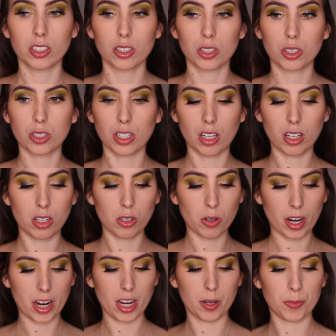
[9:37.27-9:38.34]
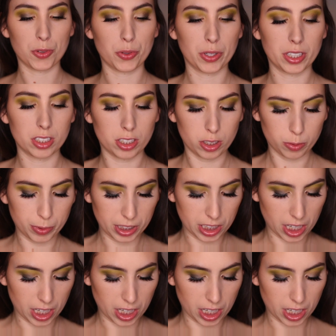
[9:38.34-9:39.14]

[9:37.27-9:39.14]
So I'm going to be